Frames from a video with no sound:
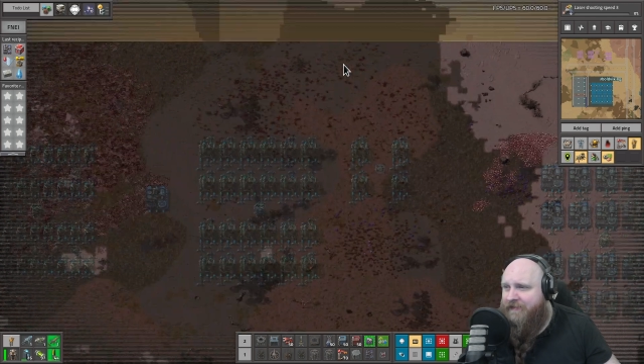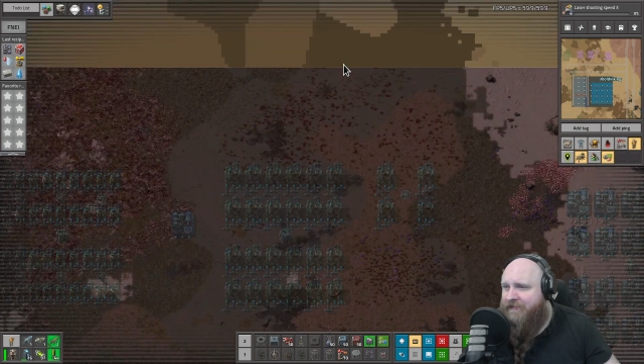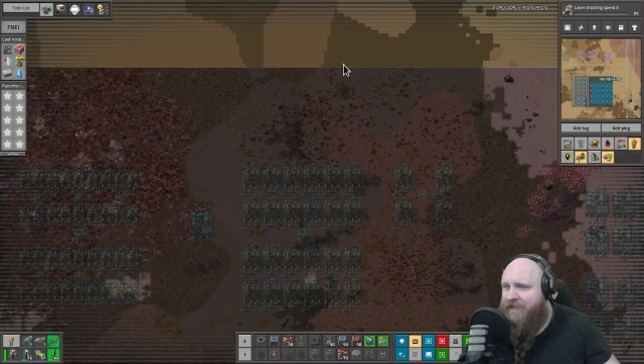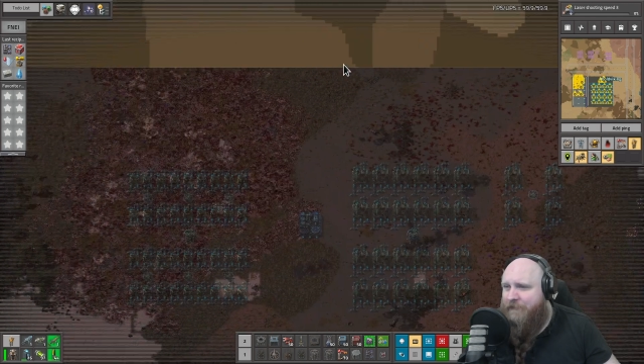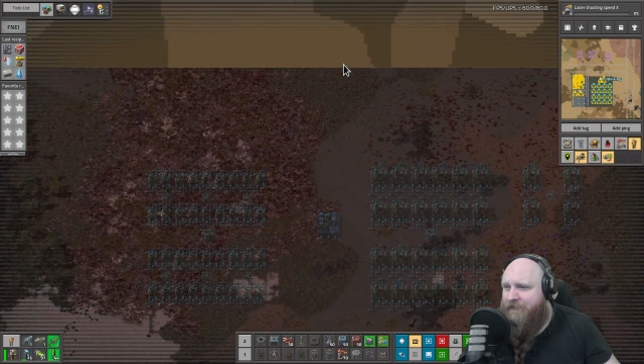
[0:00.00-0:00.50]
at
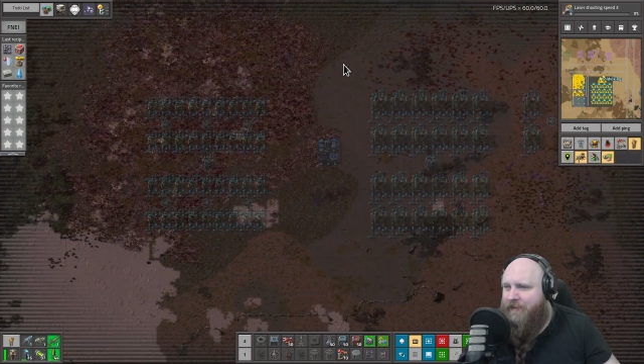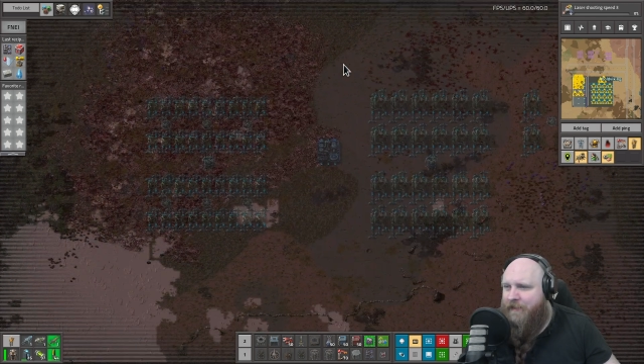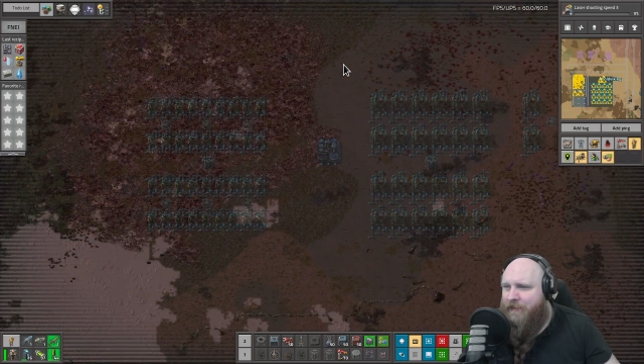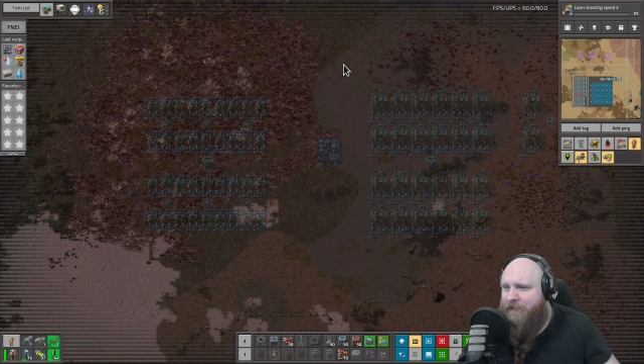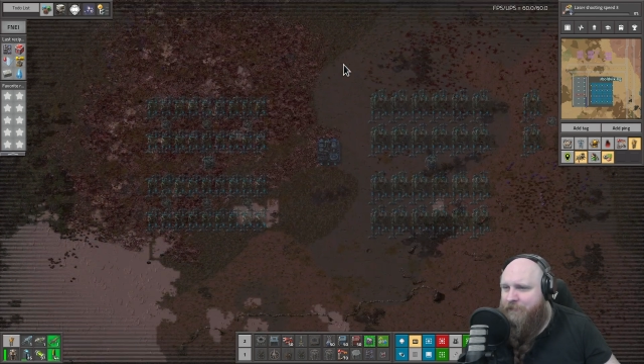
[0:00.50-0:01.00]
the same
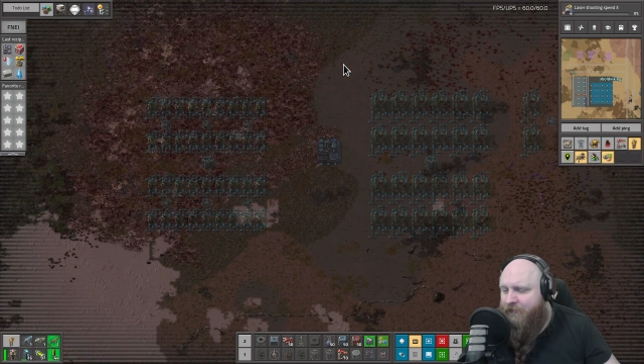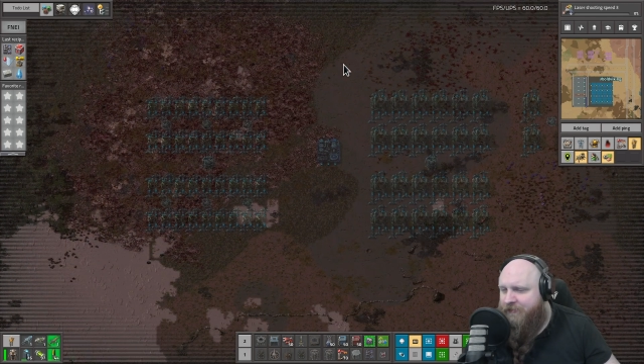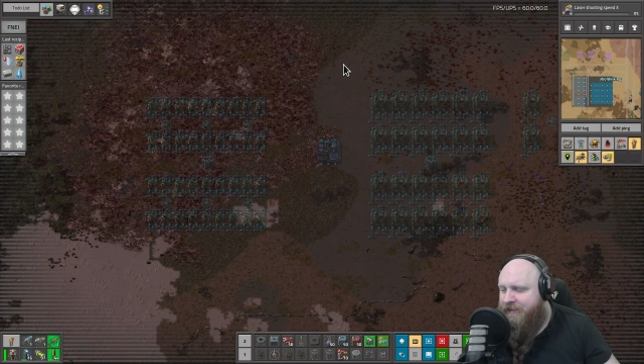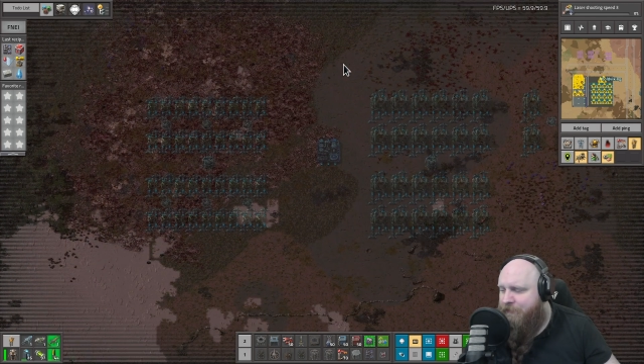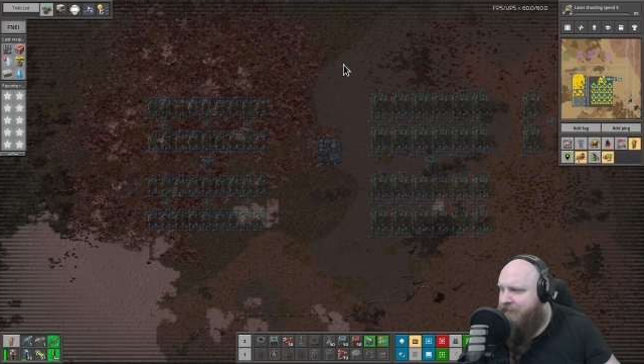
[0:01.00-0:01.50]
time. I mean, once
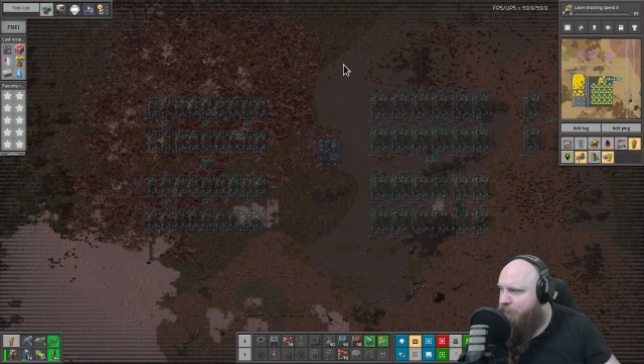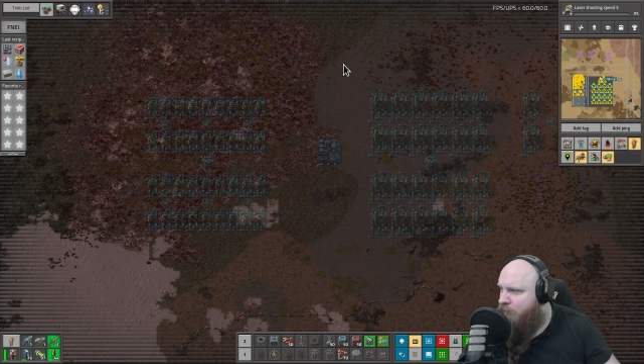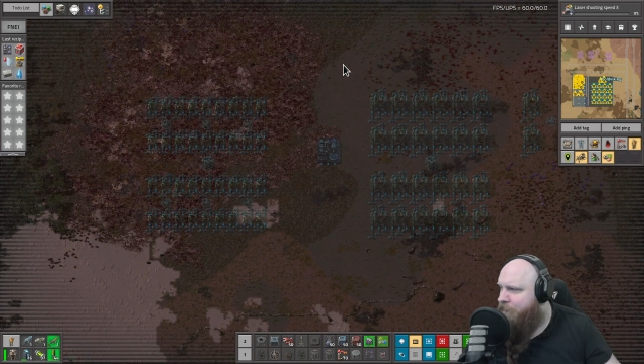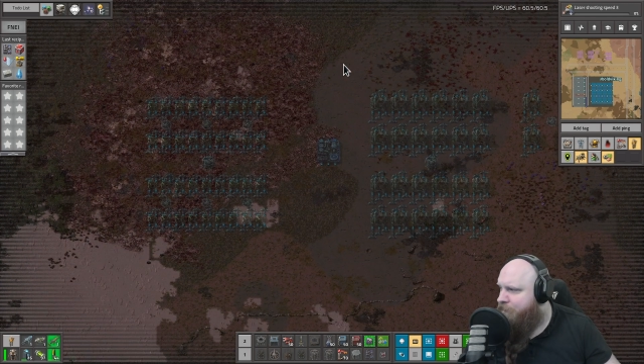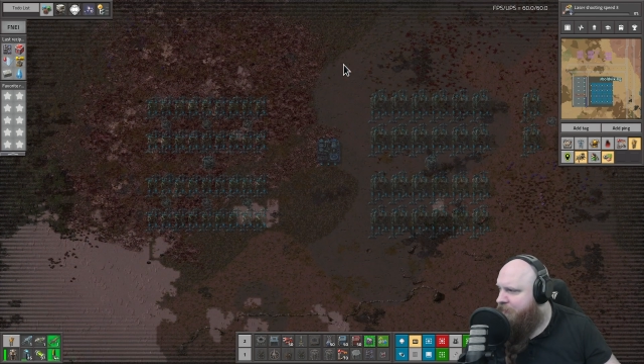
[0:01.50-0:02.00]
you can make the
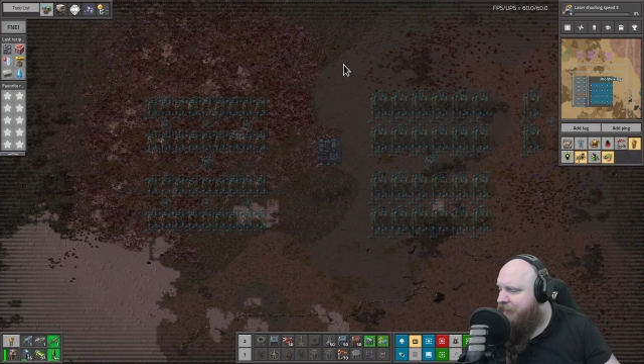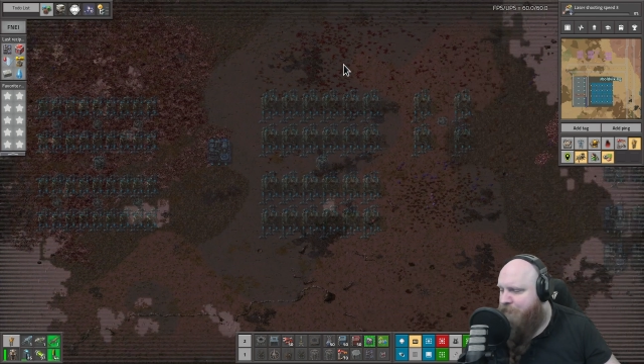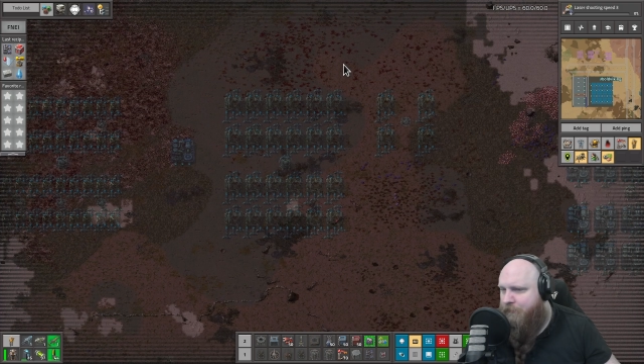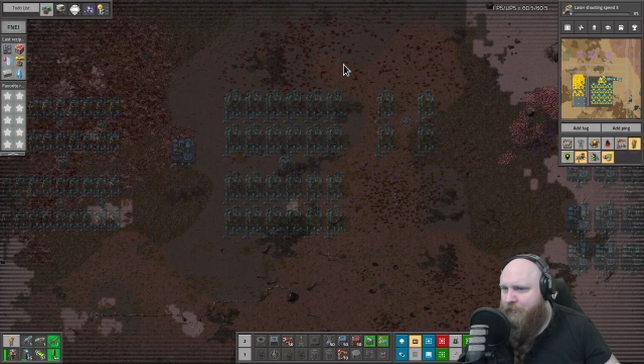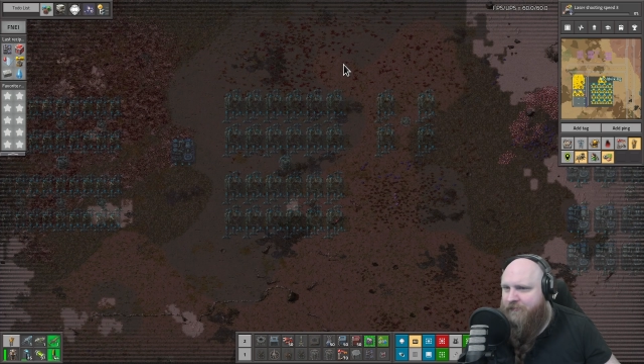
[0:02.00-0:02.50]
one, you can
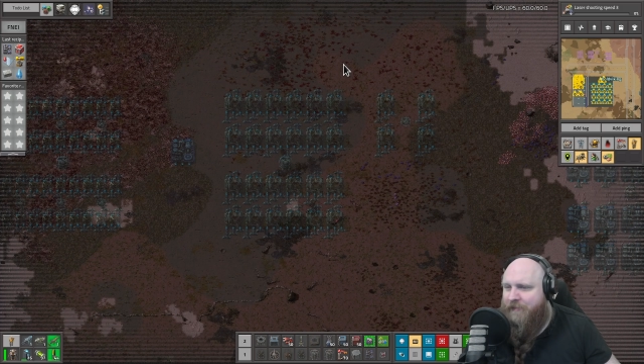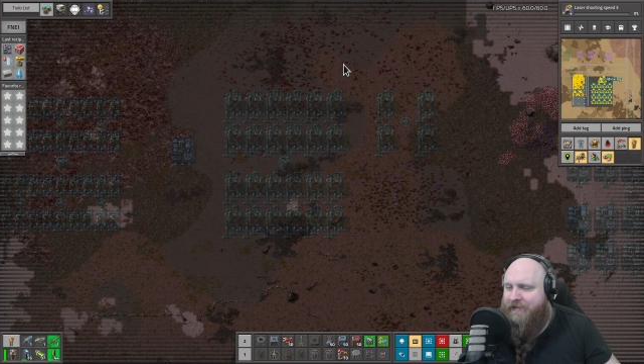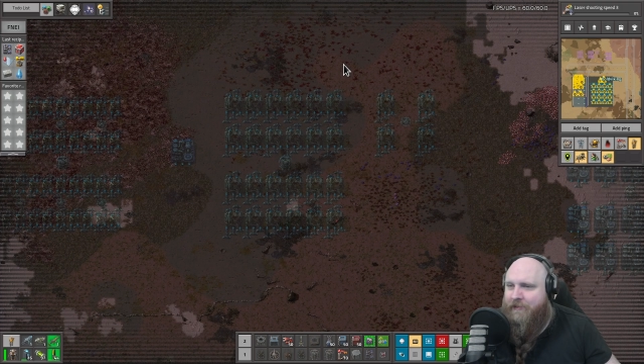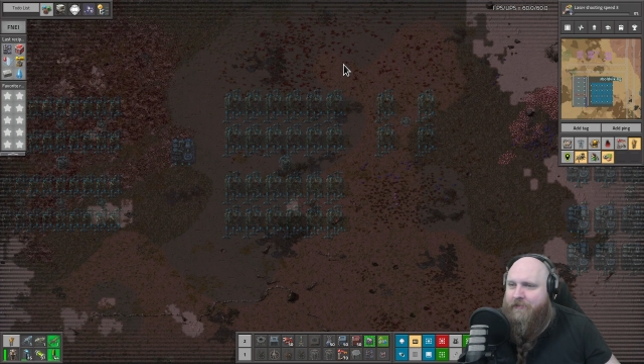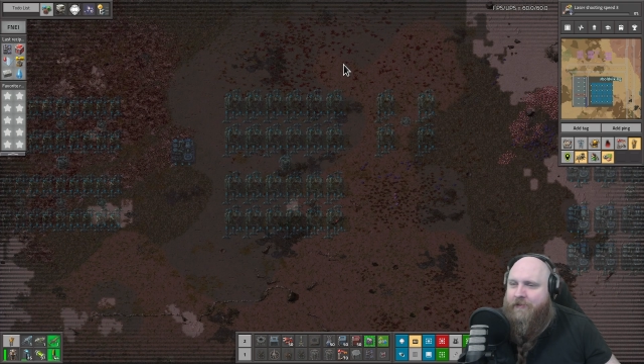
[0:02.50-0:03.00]
probably also make
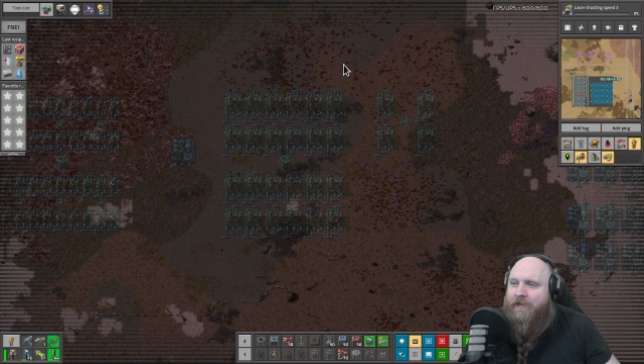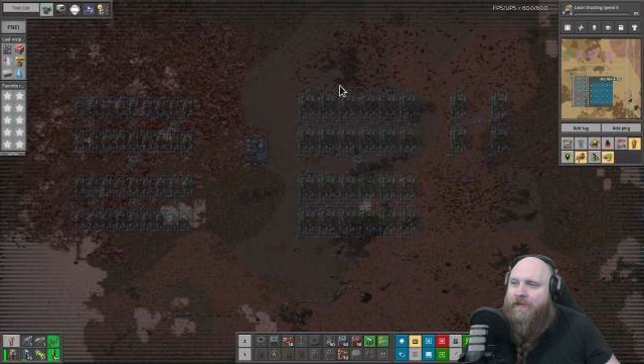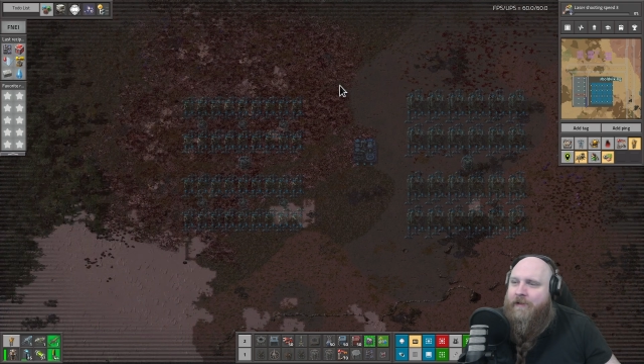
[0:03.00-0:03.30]
the other.